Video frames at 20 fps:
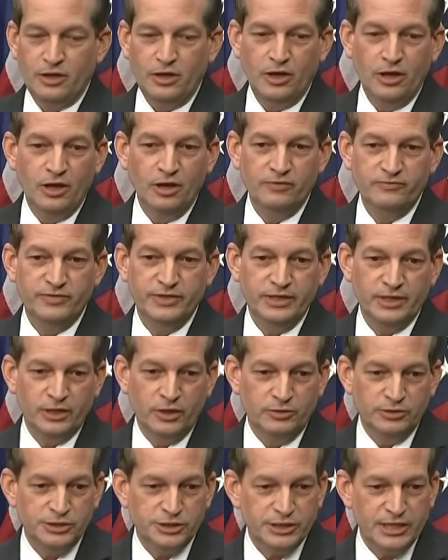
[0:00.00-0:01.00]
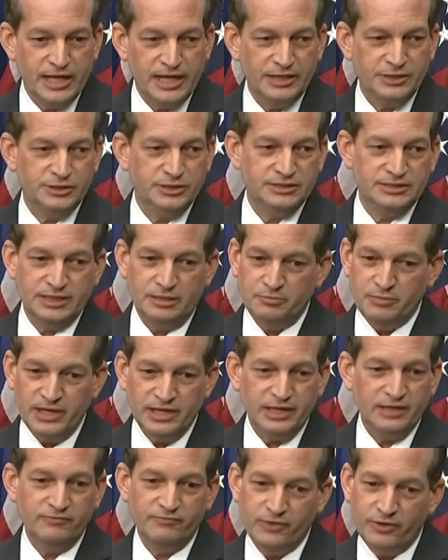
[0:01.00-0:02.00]
of the negotiations that
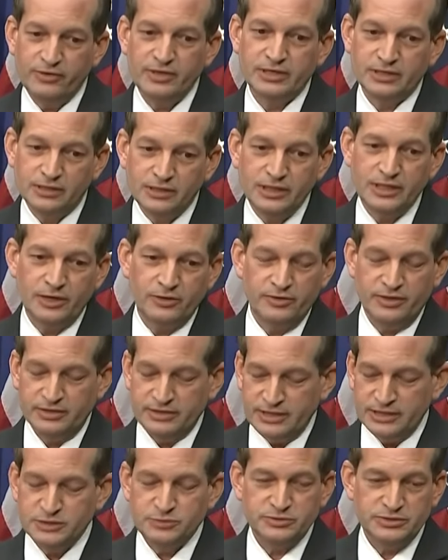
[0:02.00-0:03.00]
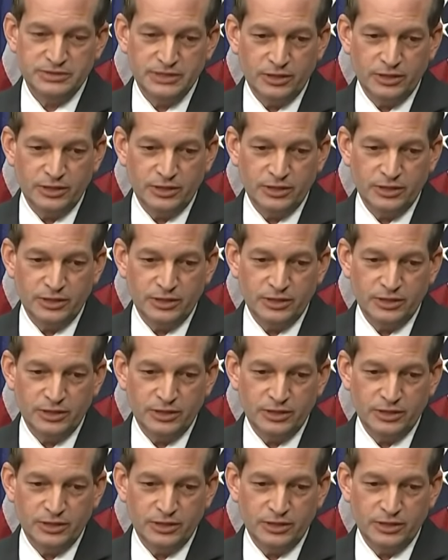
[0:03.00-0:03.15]
make it very clear that this was